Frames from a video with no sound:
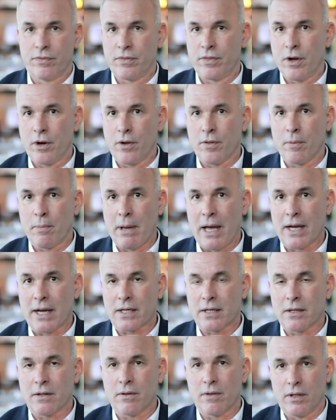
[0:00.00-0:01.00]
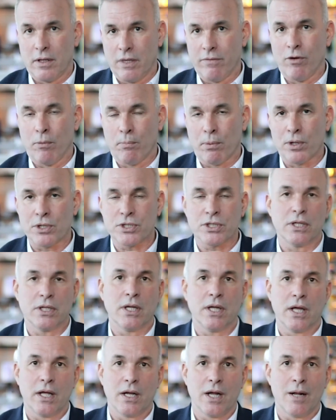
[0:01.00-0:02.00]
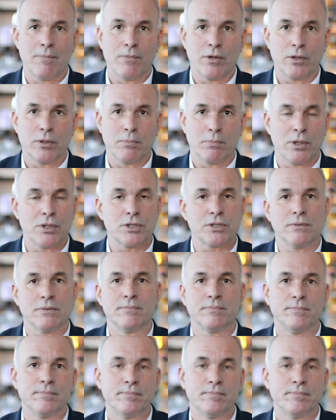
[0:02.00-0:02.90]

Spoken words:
they're the bad evil person and I'm the good person.